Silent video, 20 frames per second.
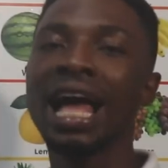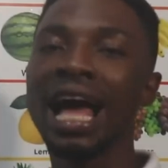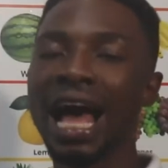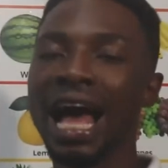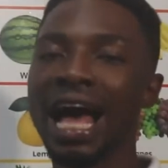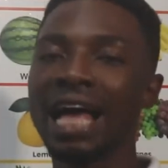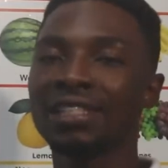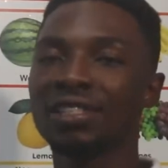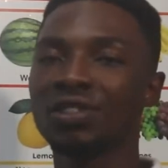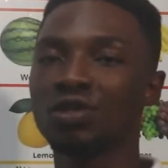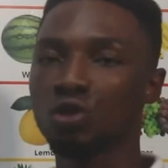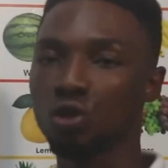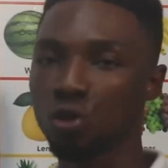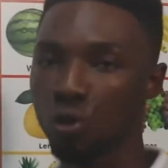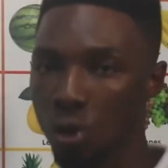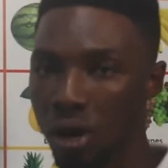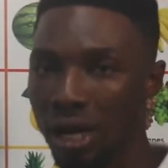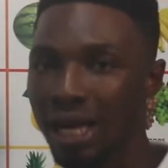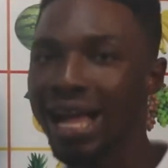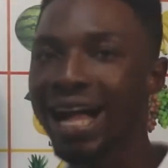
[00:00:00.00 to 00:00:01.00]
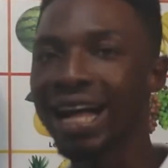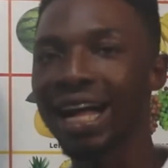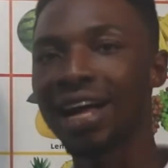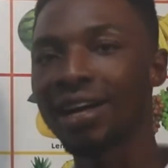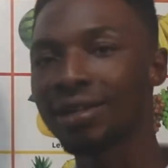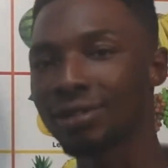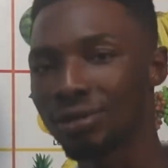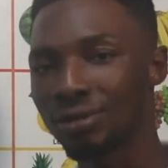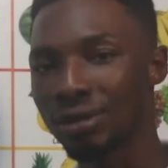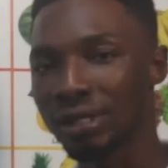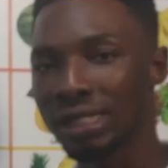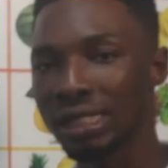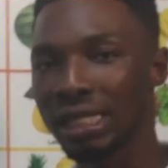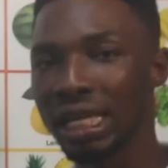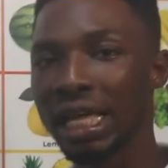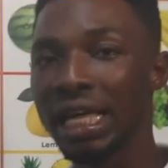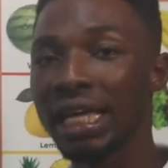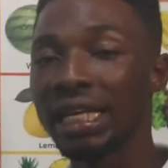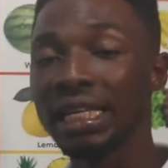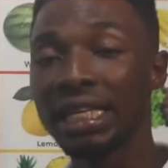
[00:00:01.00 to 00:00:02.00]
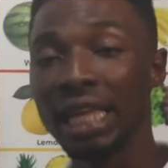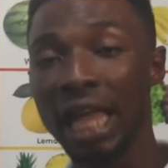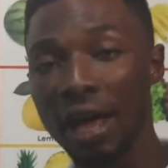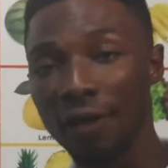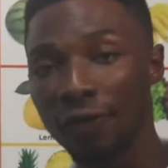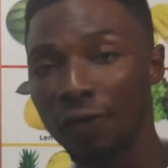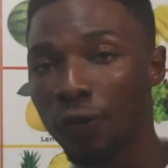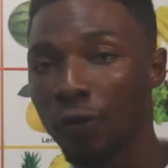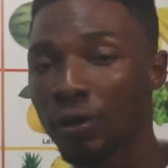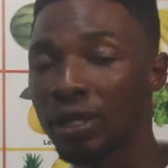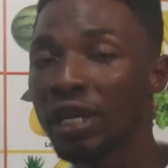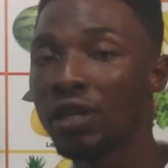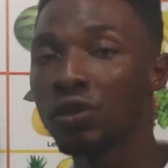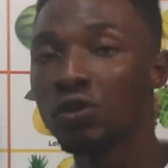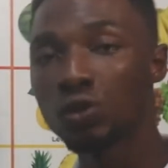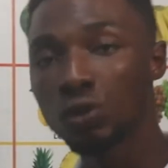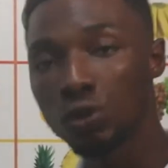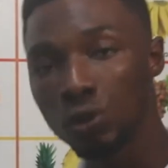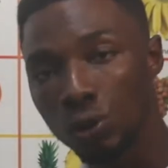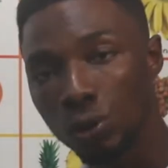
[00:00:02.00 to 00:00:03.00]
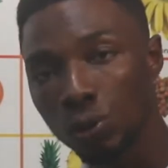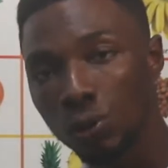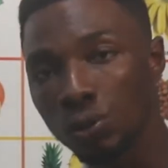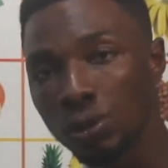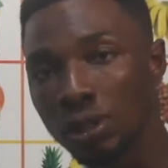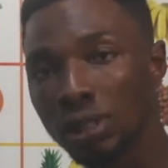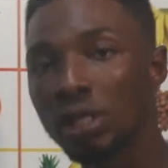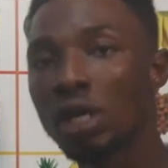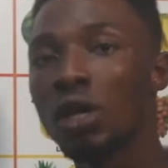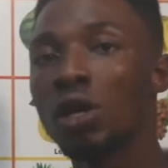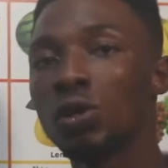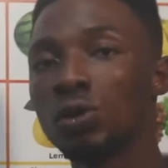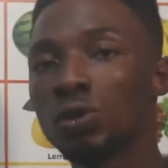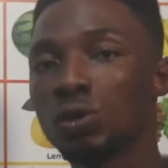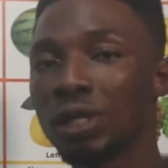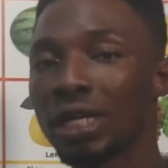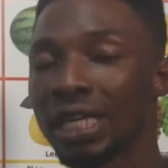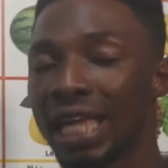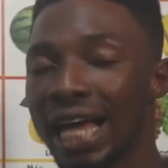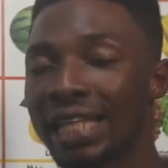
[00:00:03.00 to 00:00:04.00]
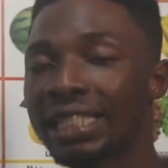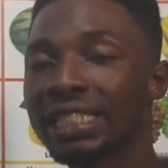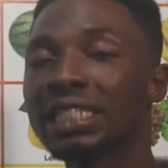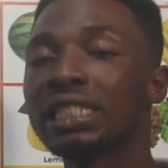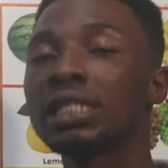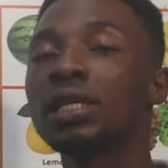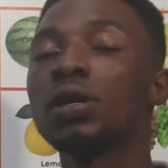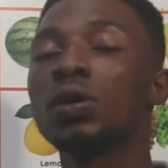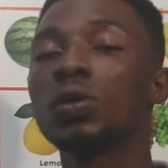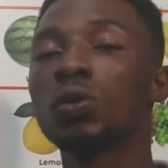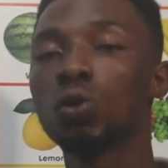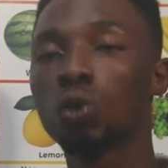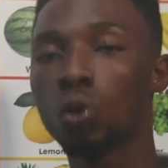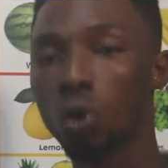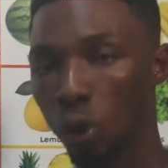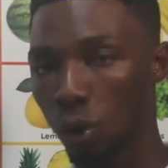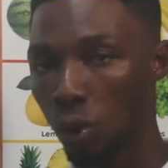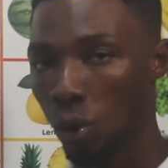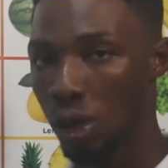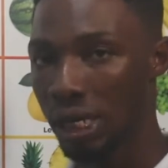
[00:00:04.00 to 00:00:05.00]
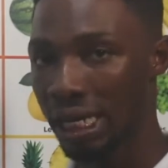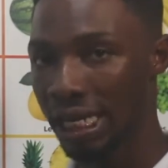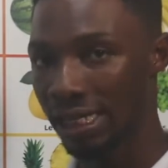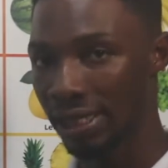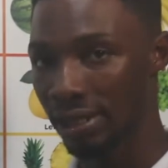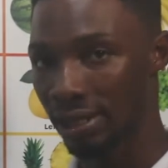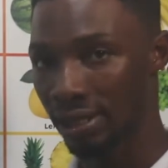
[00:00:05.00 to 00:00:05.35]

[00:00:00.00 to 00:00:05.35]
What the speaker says: as stronger countries. Therefore, they chose to get colonies.